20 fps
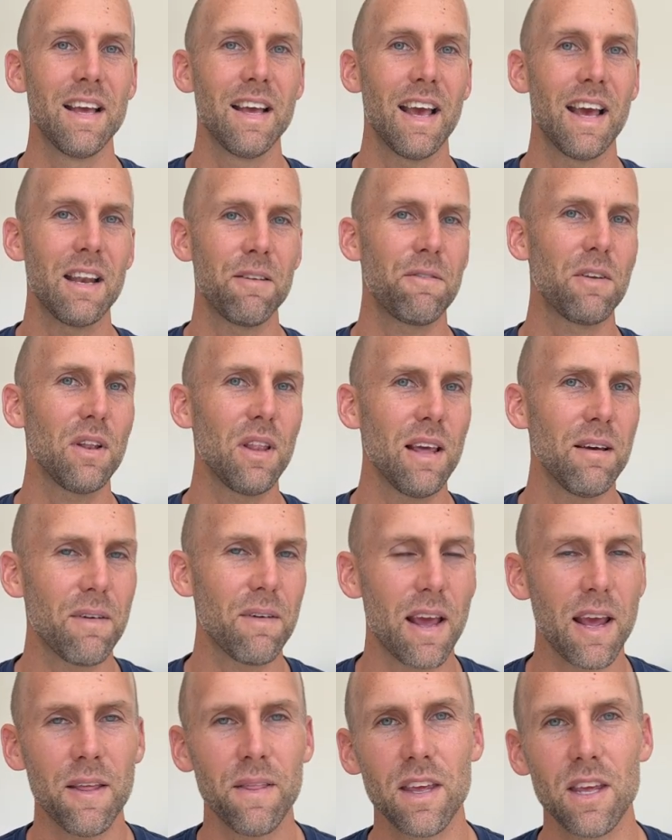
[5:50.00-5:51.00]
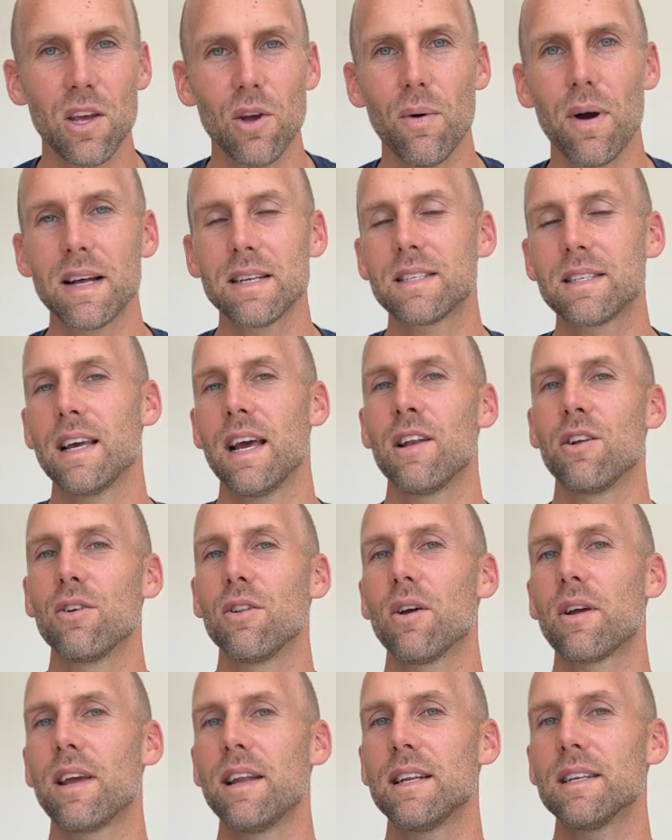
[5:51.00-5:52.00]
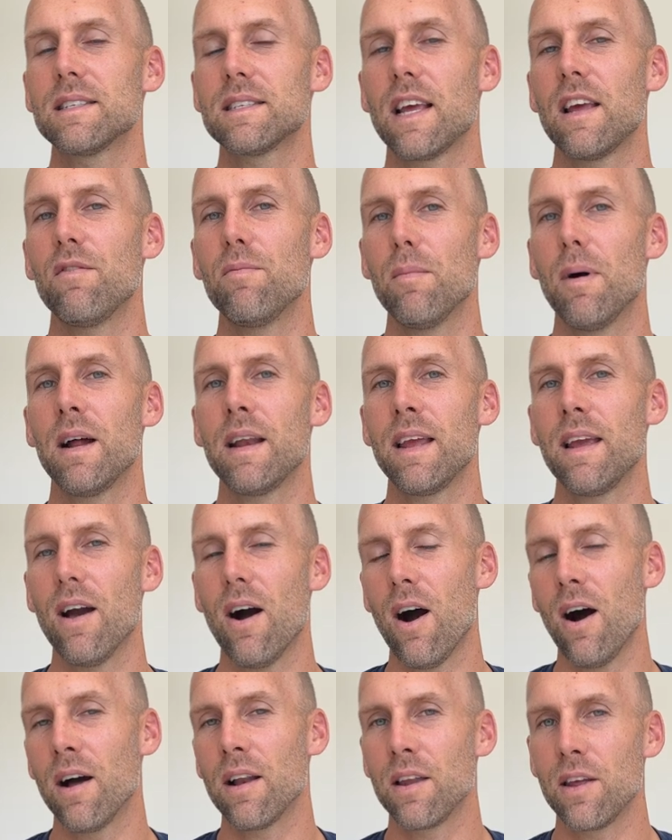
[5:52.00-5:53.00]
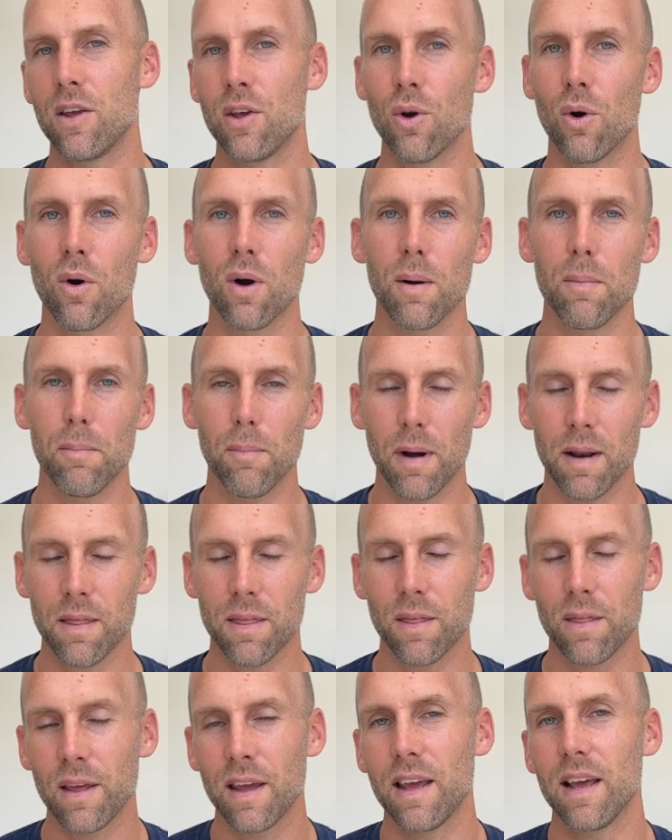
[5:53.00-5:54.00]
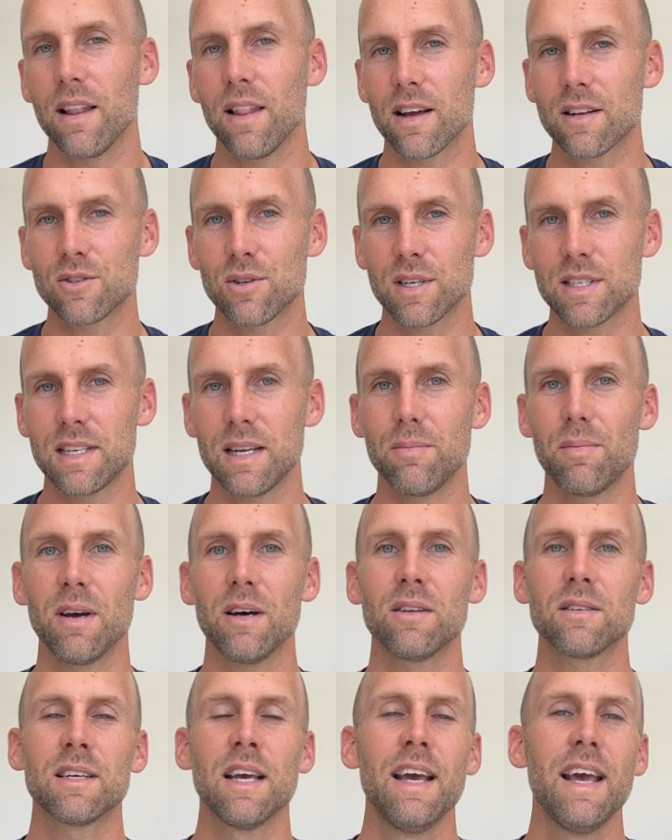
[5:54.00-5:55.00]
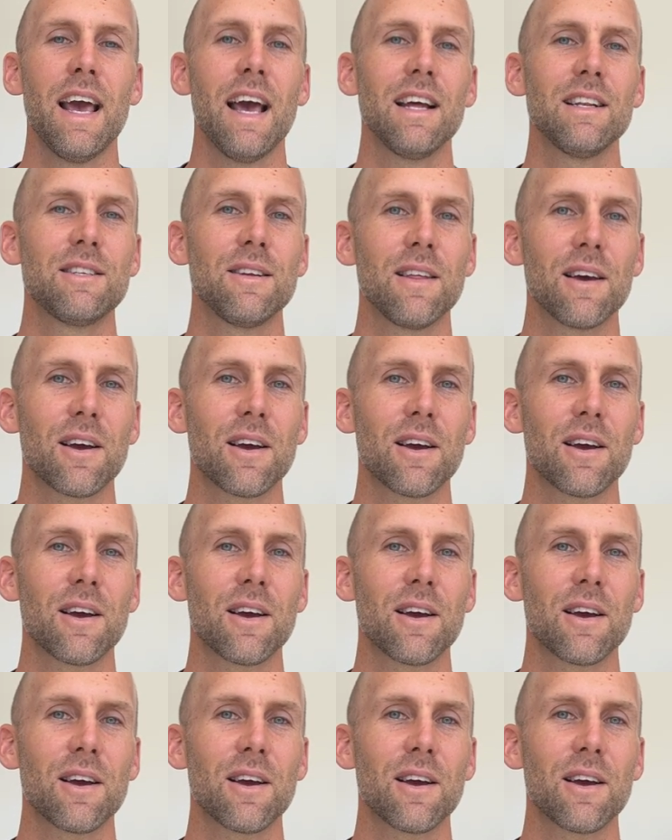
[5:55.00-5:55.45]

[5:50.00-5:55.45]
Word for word: And if you live in the US and you're looking to save money on your monthly electricity bills, head to